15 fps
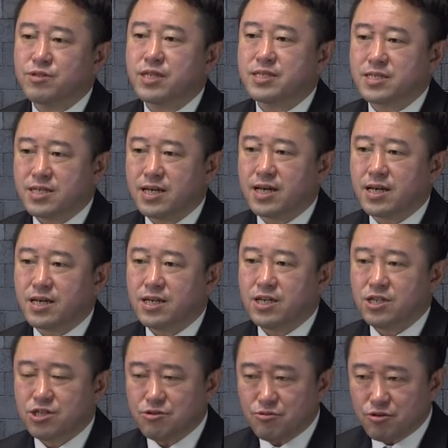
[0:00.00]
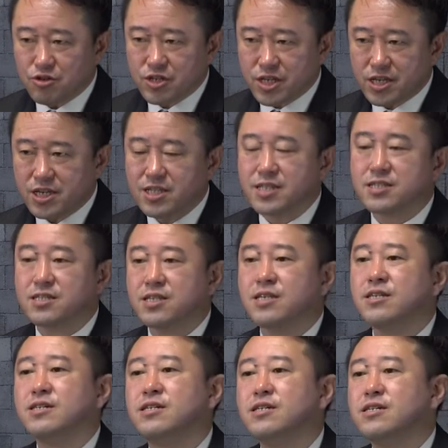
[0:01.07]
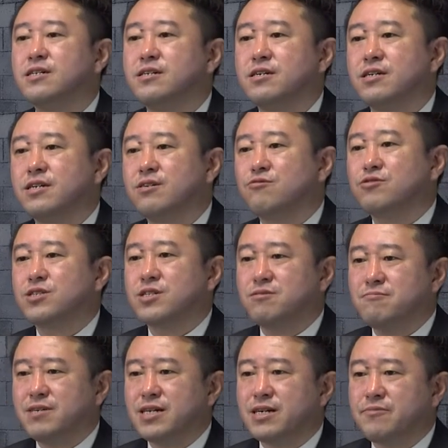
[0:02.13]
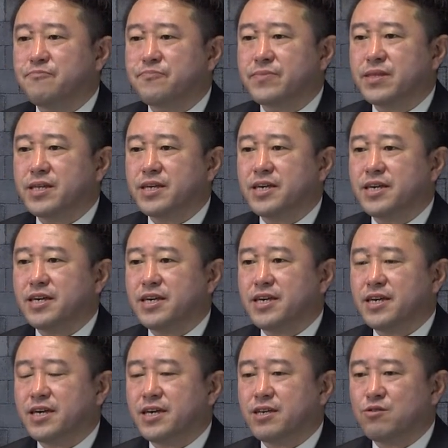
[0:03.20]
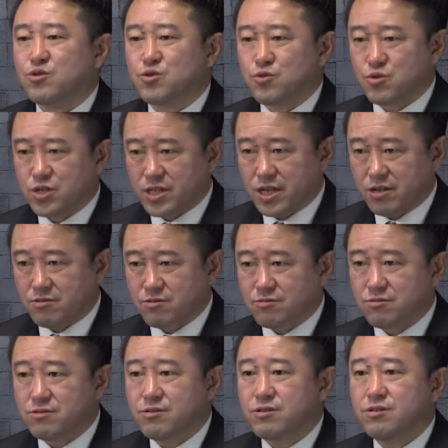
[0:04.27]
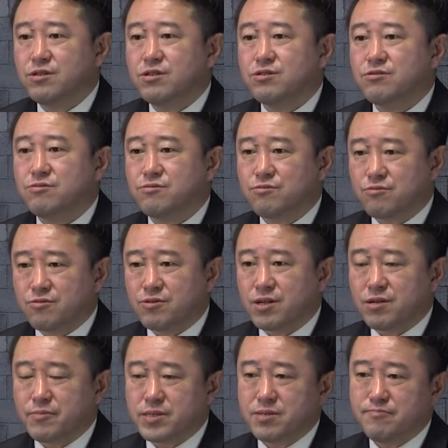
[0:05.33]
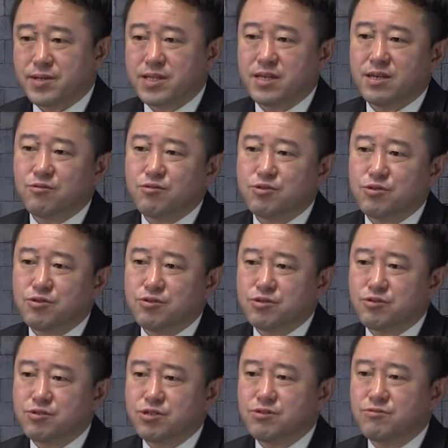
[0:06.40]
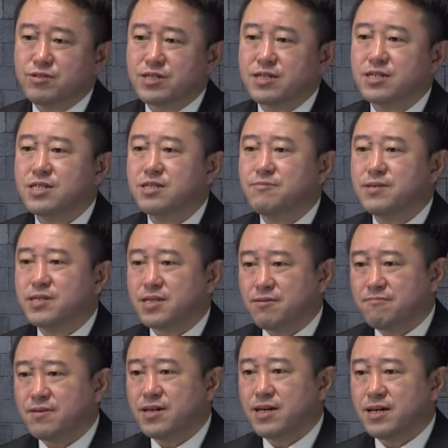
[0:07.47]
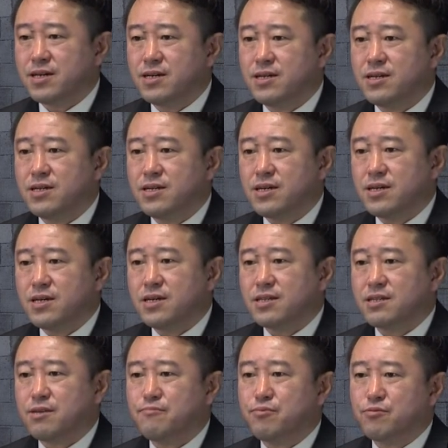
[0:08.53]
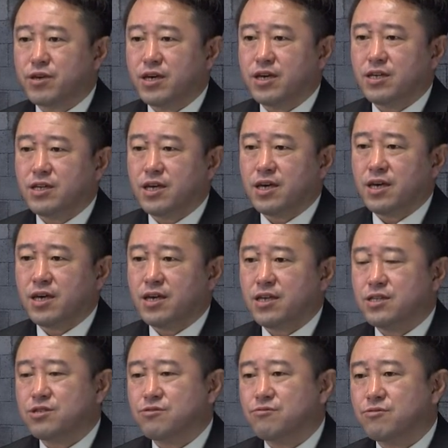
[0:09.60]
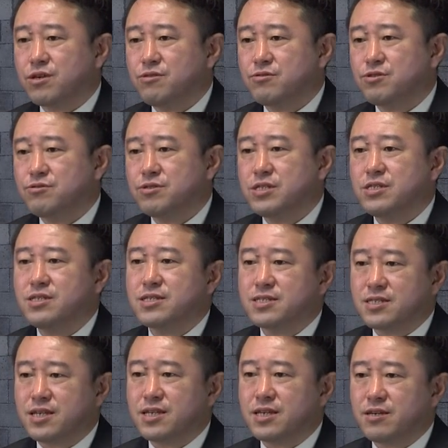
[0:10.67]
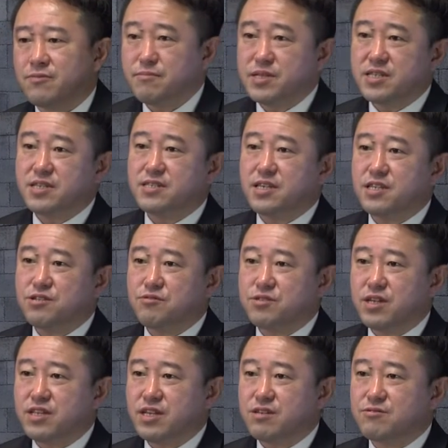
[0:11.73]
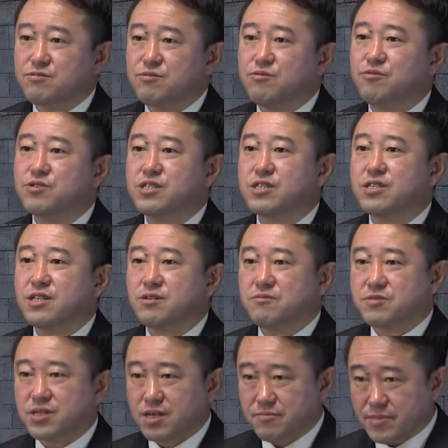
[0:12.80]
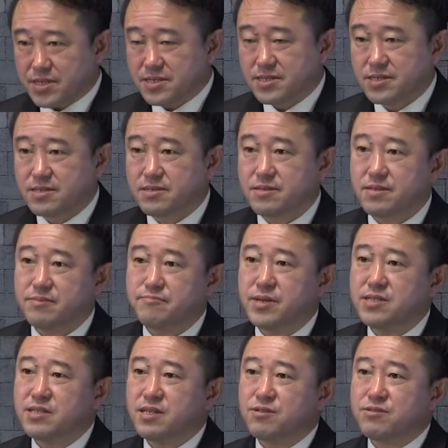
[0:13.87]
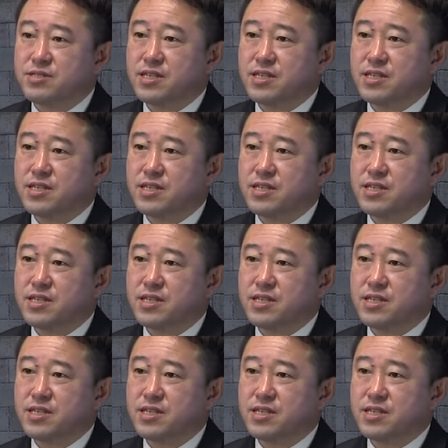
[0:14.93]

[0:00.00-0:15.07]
As for the eco-solution business, electricity transactions are becoming popular for store-based businesses, and we hope to actively acquire services. Next is our policy on growth strategy.